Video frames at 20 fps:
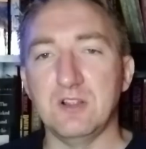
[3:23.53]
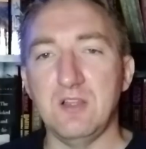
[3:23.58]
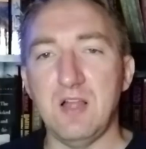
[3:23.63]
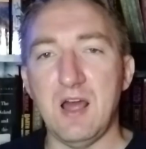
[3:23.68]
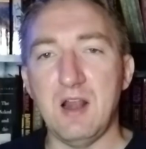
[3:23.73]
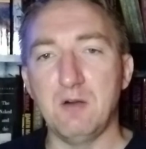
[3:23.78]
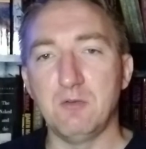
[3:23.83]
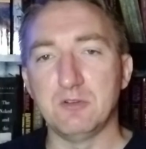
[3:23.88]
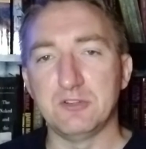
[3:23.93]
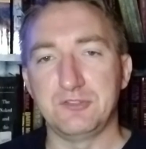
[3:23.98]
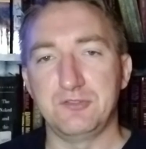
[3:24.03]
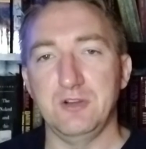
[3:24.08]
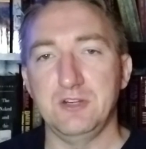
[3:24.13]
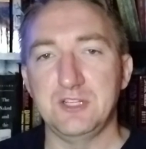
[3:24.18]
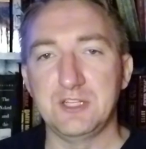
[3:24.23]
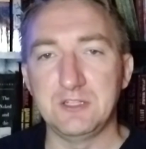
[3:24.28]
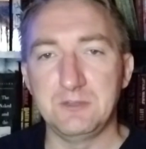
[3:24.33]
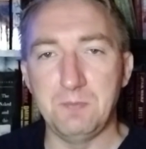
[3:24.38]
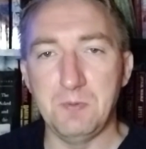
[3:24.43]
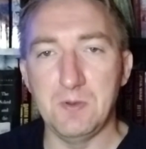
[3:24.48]
a lot of
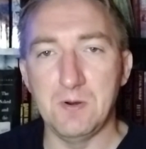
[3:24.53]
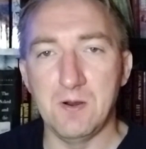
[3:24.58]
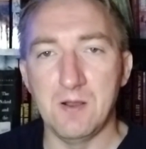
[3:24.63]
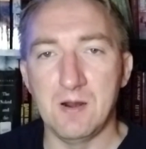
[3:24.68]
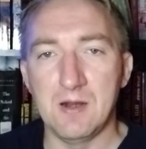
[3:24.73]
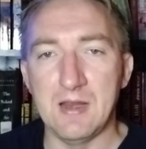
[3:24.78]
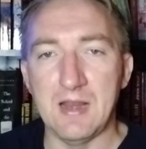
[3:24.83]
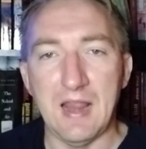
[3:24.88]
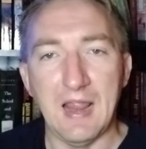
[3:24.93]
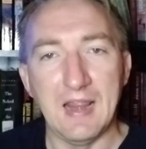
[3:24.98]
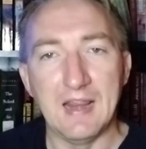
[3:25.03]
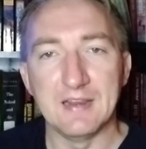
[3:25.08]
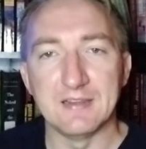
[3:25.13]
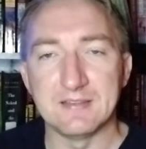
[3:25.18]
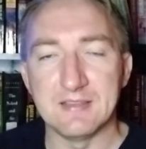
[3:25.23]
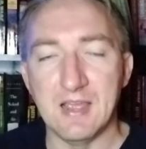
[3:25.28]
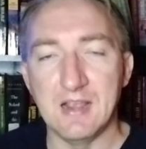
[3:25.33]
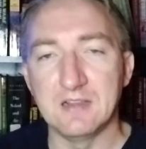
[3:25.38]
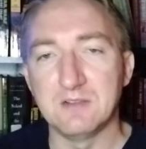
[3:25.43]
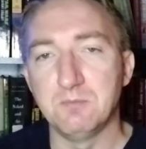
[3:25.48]
restrictions put on it, and
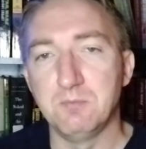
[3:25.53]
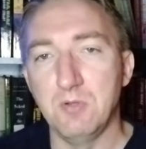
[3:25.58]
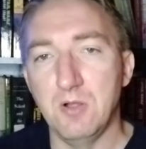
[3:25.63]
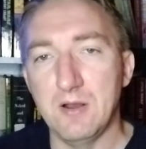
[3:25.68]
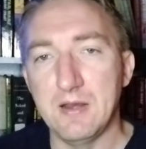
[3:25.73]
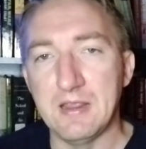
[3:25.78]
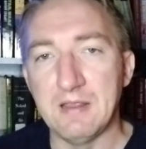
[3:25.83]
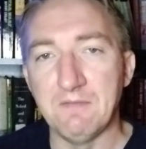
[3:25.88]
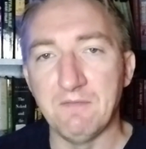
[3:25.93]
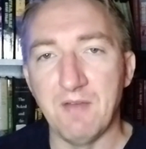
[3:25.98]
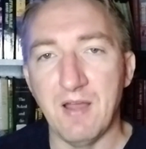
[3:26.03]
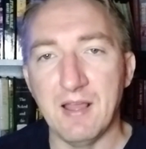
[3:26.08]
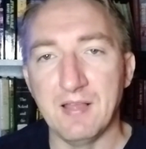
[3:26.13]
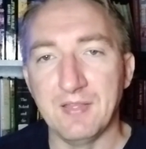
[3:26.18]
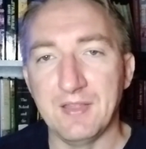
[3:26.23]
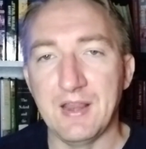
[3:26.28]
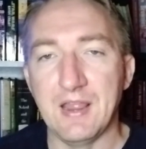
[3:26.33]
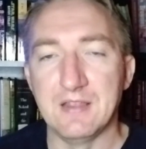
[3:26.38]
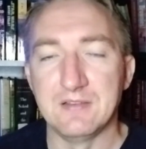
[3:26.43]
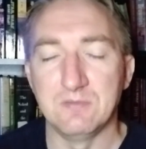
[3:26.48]
it's not as bloody and
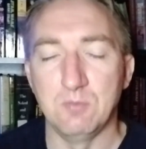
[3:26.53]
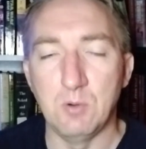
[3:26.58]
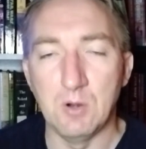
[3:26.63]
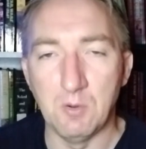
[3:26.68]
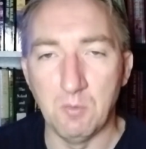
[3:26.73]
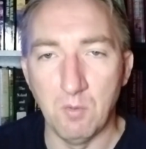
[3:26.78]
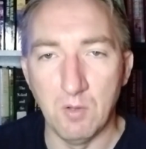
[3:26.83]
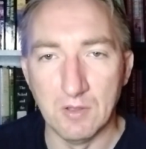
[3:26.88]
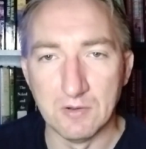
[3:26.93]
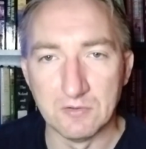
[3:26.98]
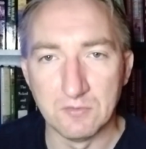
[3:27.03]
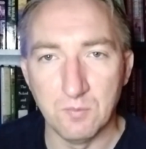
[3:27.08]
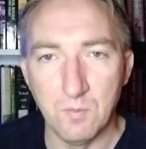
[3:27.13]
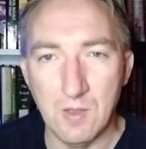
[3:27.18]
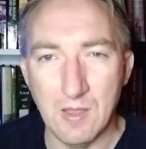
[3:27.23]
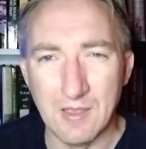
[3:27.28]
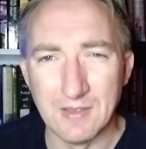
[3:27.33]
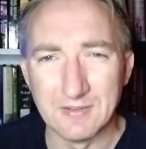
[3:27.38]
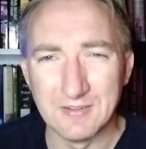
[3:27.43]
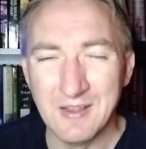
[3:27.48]
violent as what it once
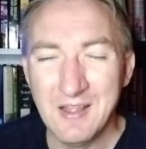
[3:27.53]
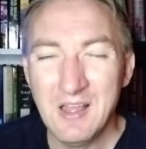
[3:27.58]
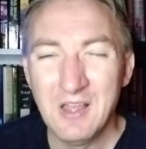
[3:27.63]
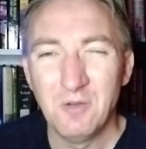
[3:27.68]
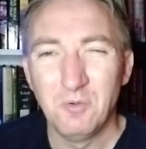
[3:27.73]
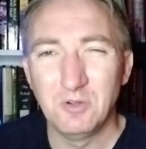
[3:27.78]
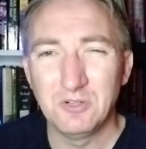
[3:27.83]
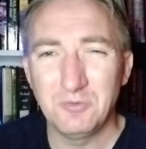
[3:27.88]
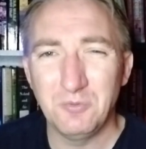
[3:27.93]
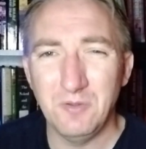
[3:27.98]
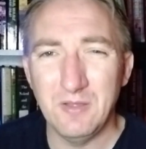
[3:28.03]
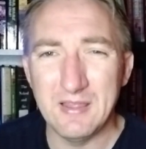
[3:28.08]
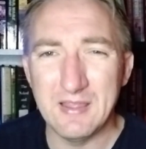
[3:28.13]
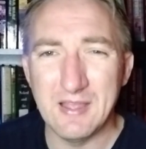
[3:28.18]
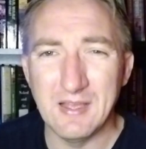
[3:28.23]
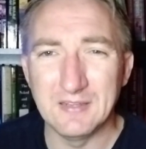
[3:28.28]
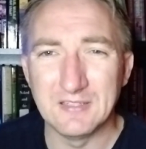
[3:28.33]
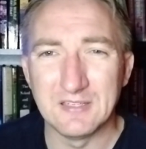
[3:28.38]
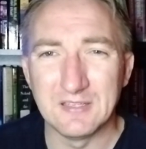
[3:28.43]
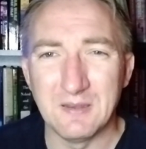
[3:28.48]
was, which really
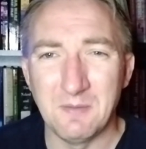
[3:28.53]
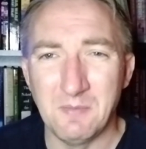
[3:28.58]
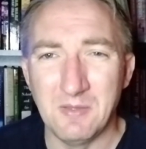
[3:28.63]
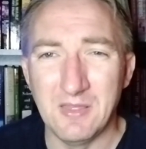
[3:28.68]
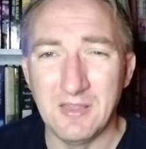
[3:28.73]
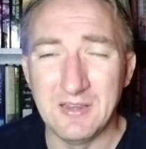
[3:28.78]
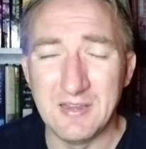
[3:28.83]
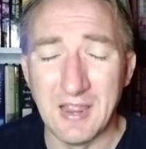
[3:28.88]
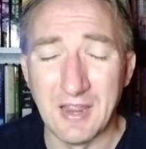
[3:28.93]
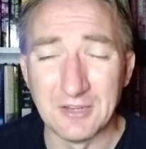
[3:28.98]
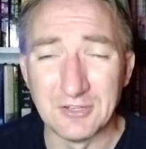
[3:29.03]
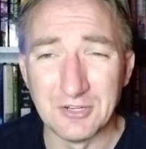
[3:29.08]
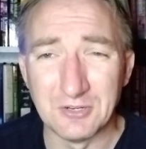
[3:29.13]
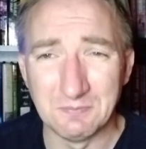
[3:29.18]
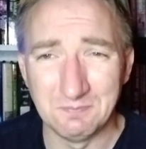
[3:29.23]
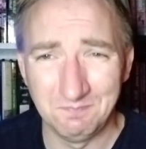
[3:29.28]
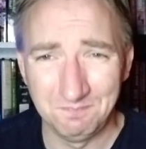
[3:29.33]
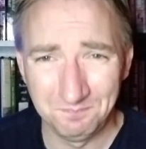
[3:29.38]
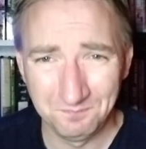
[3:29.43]
cuts some of the tension.